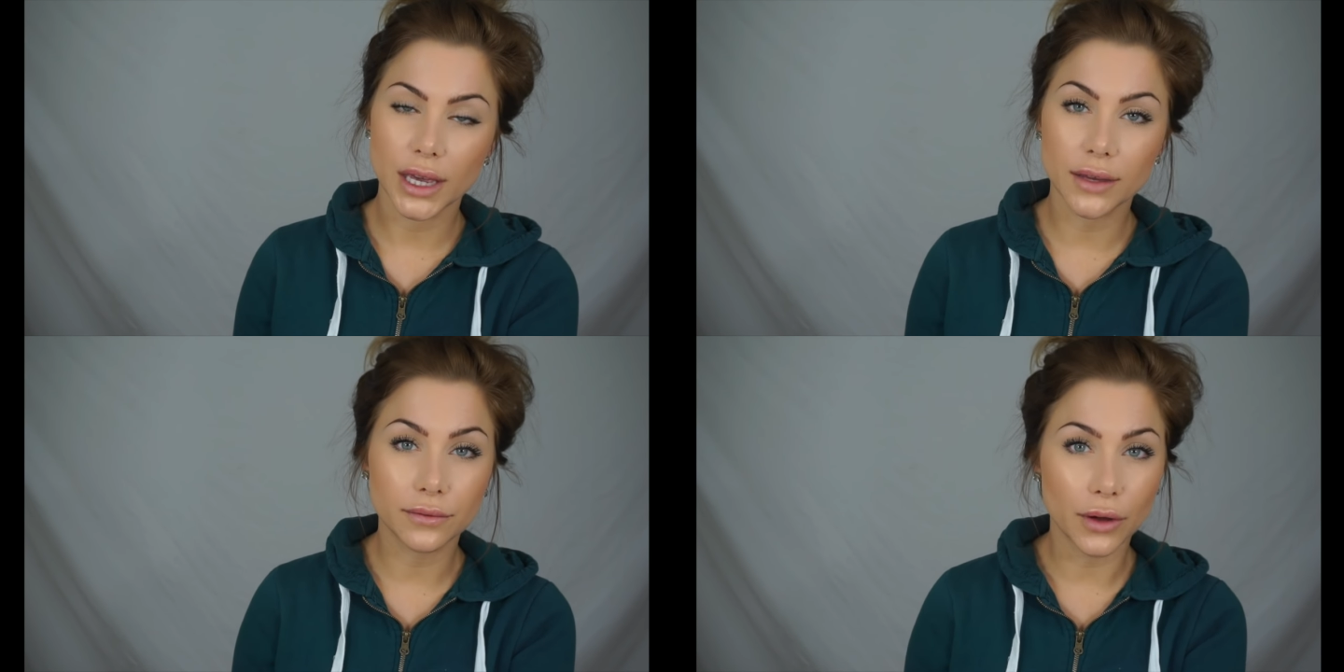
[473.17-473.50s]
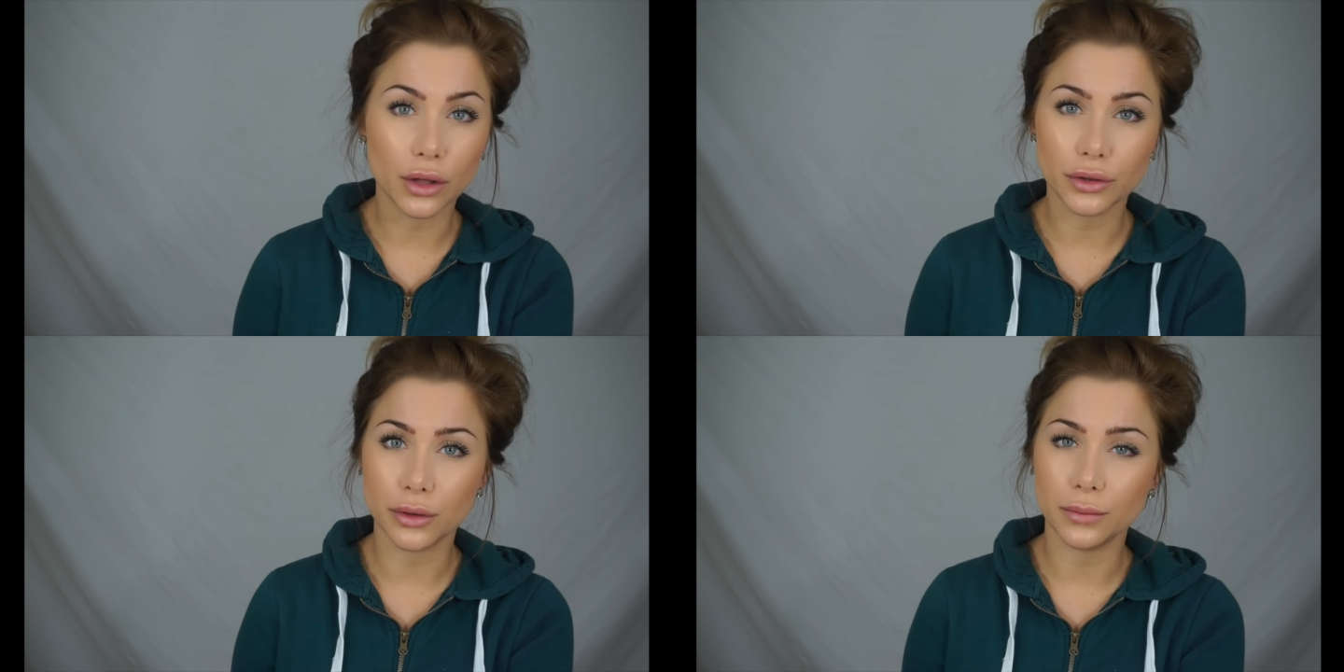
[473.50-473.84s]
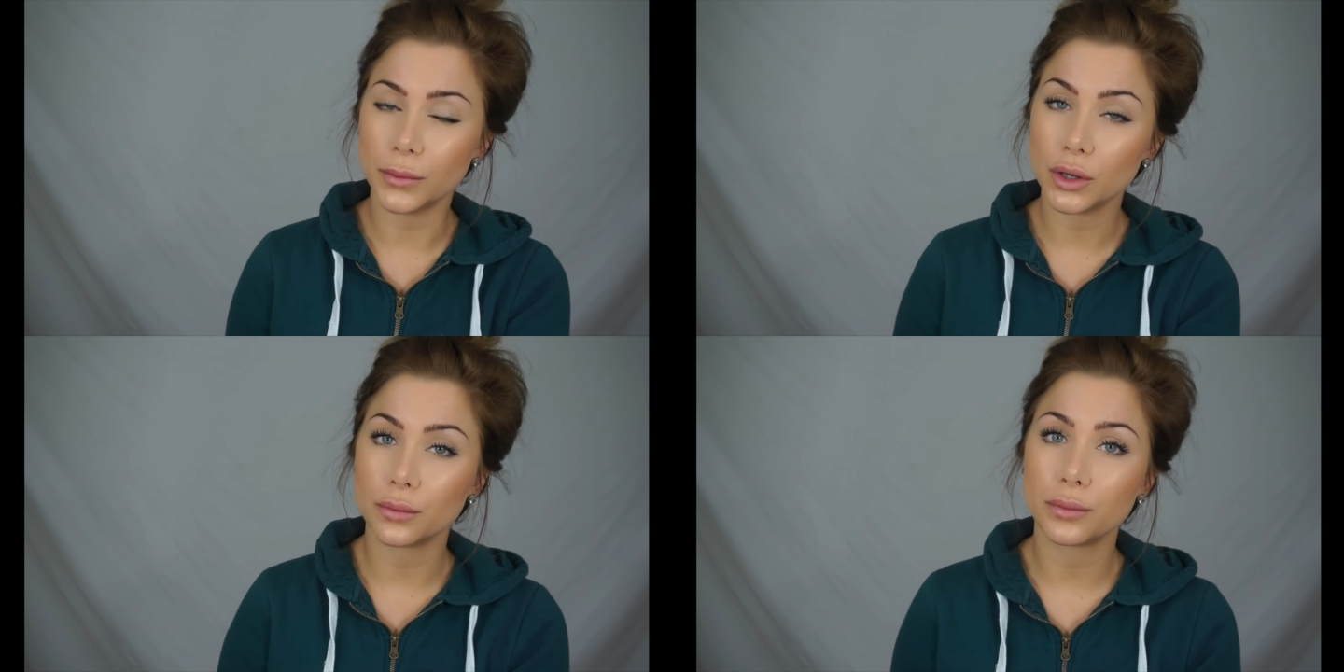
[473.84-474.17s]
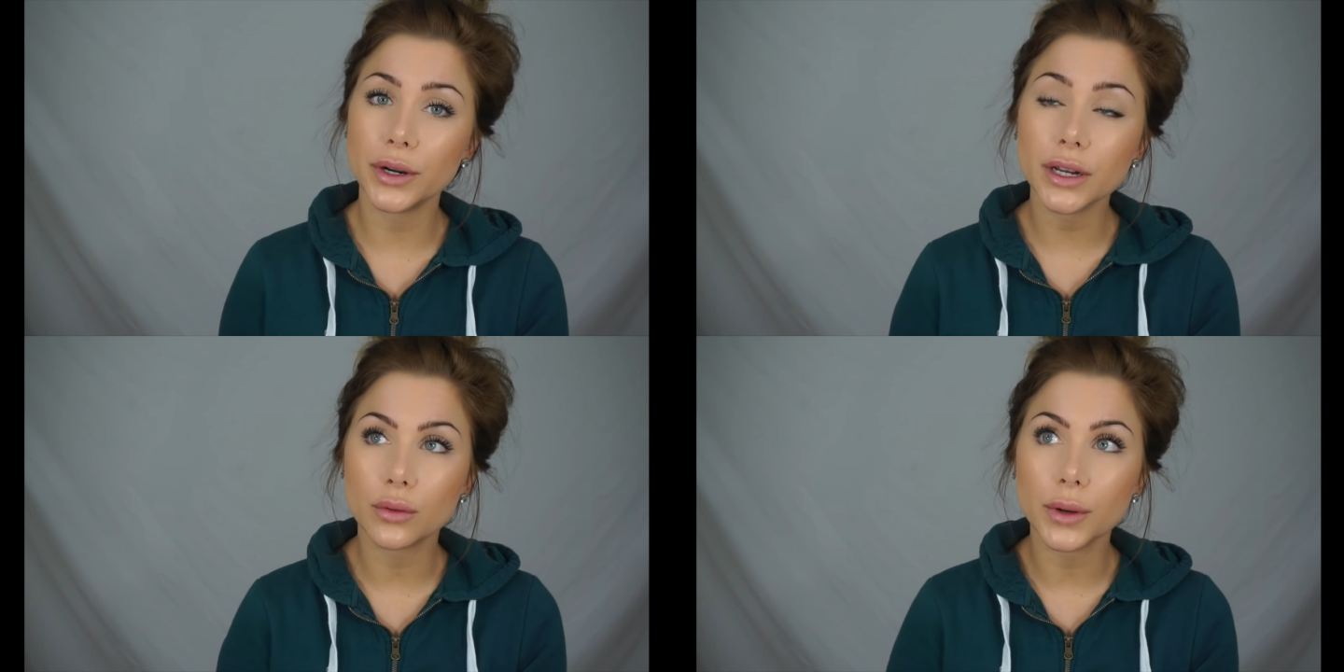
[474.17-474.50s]
and volume
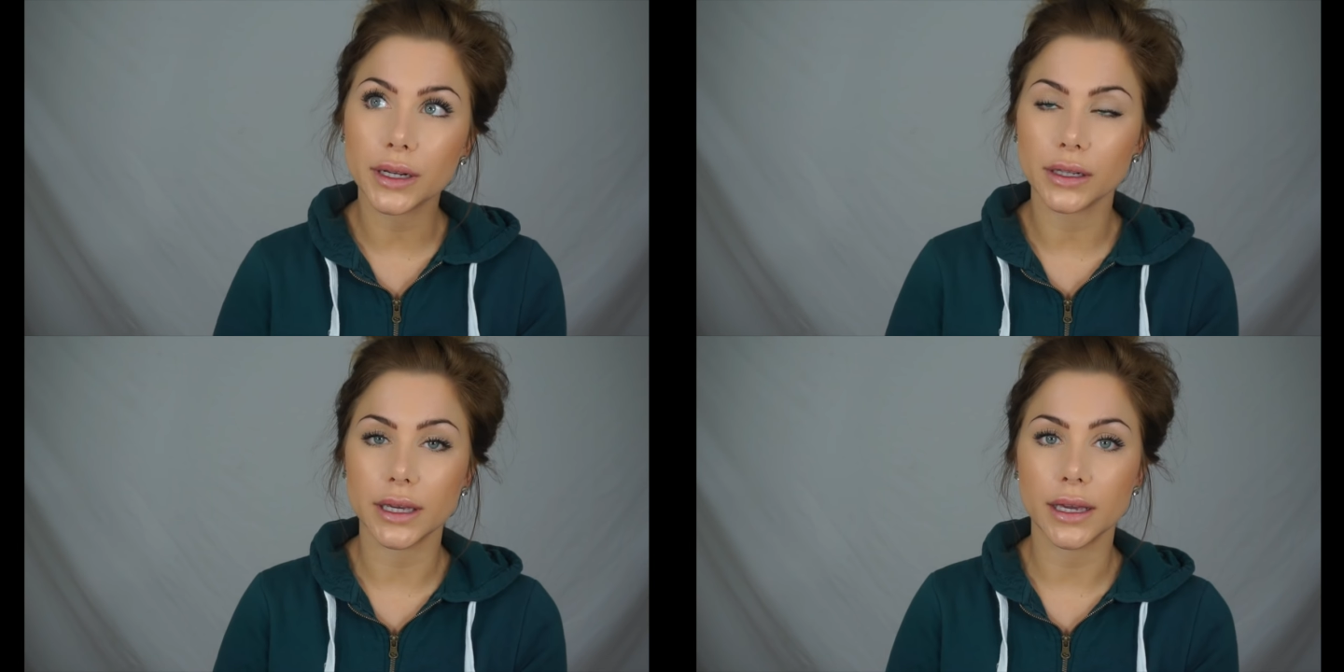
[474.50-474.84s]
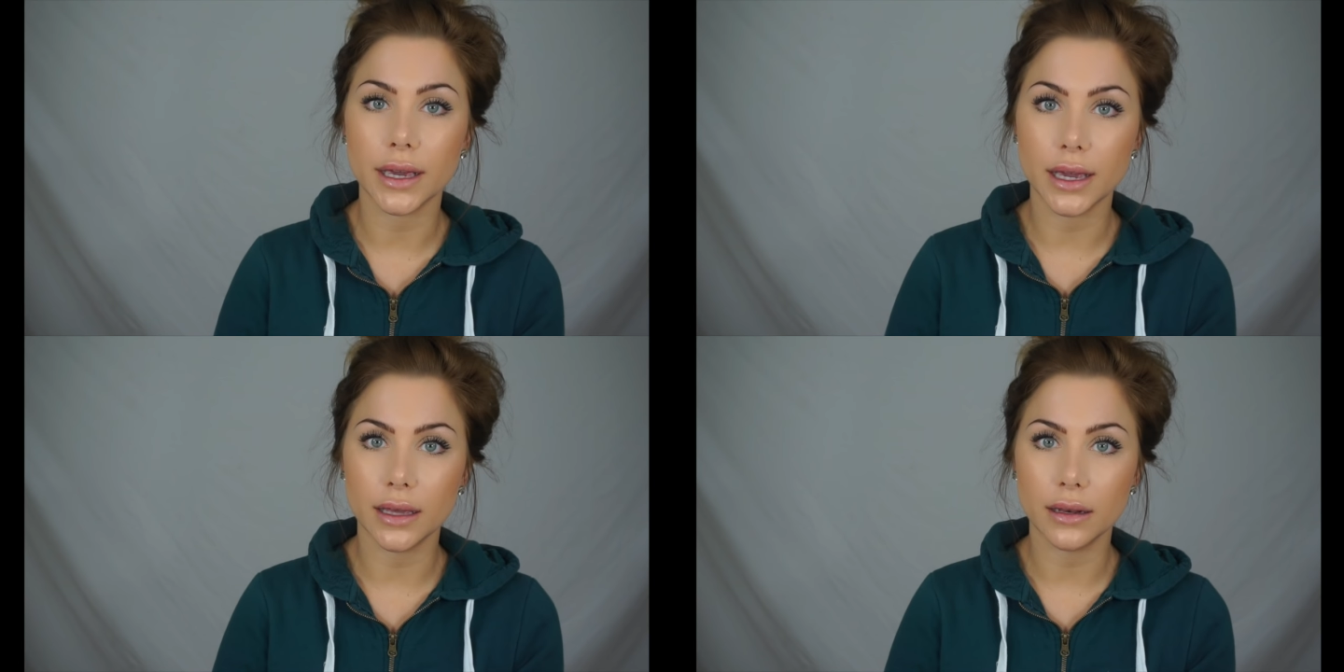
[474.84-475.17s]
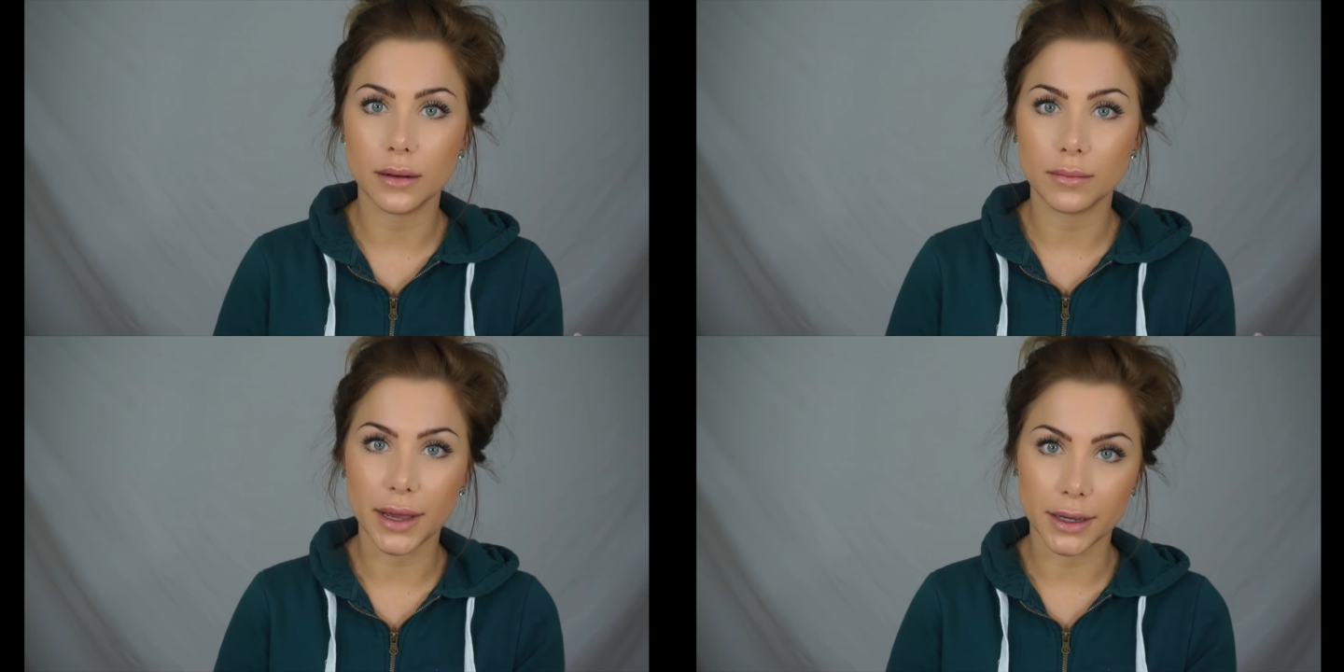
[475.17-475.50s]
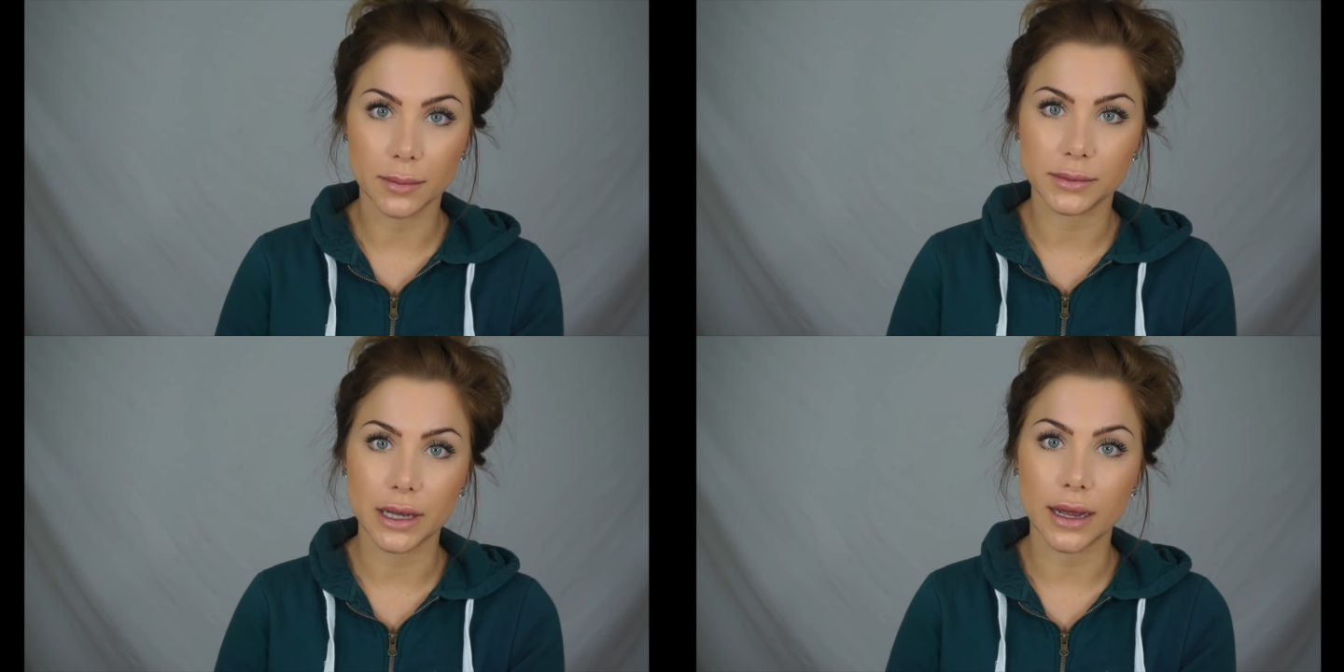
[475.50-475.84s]
pretty quickly in my
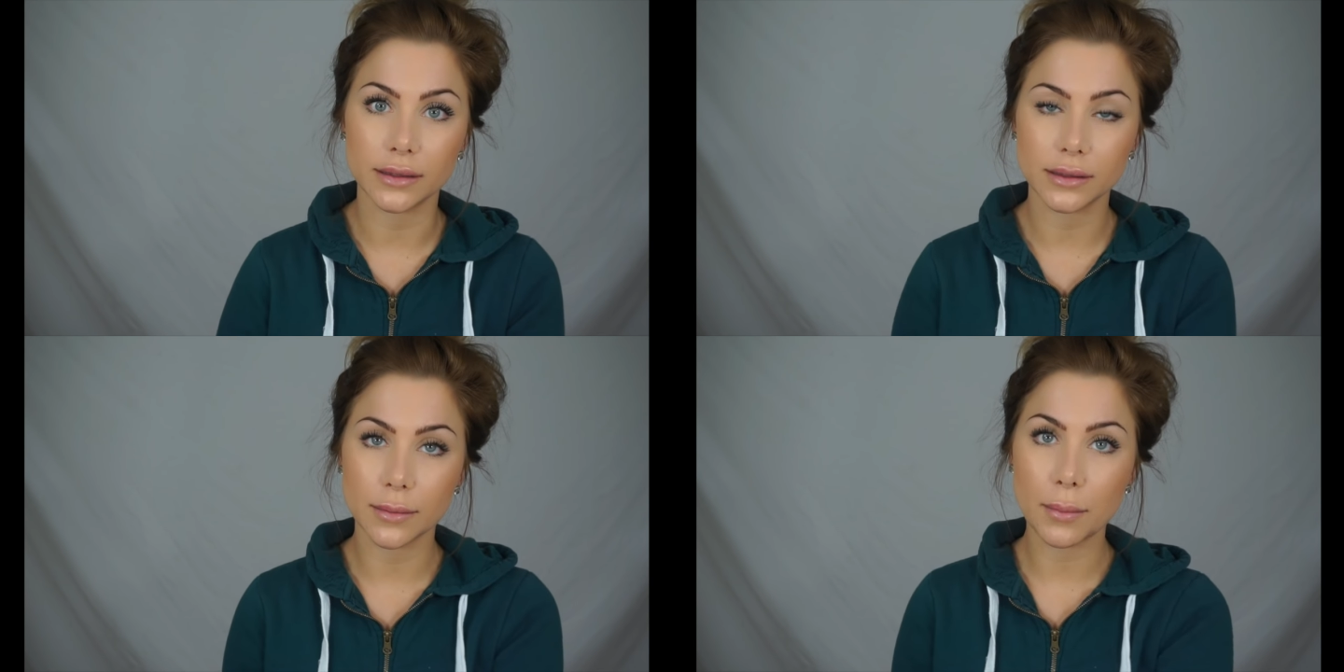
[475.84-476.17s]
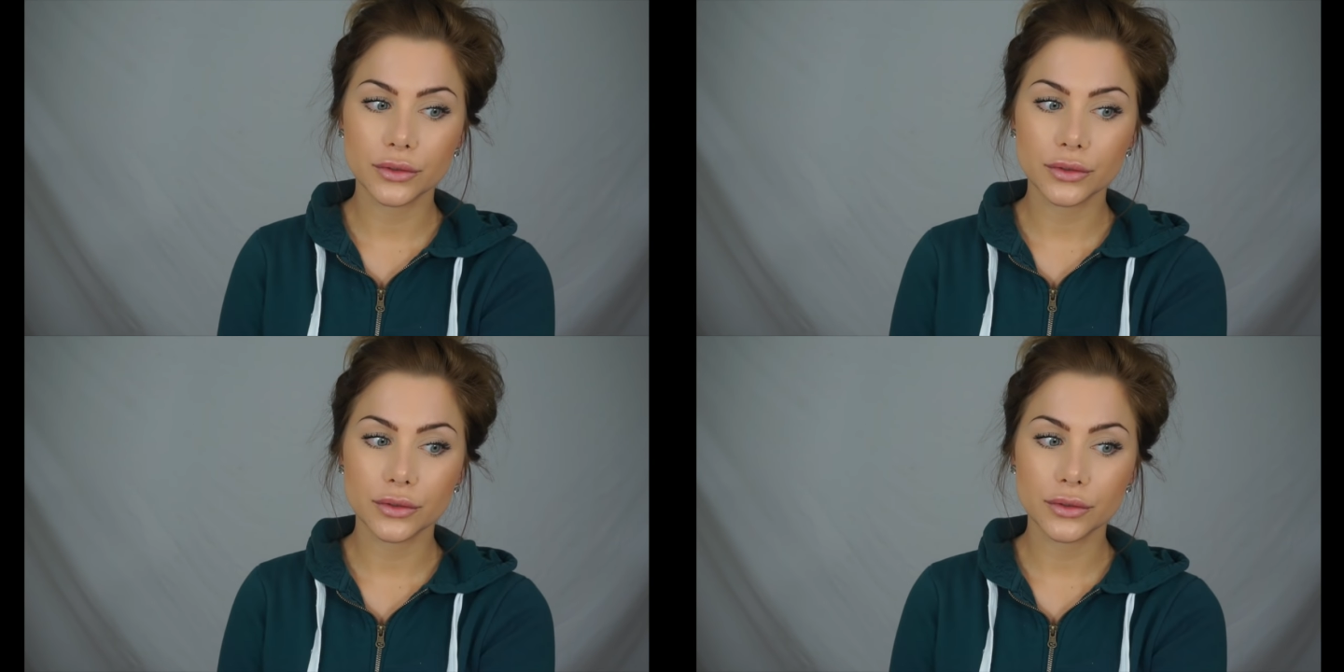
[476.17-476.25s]
cup size.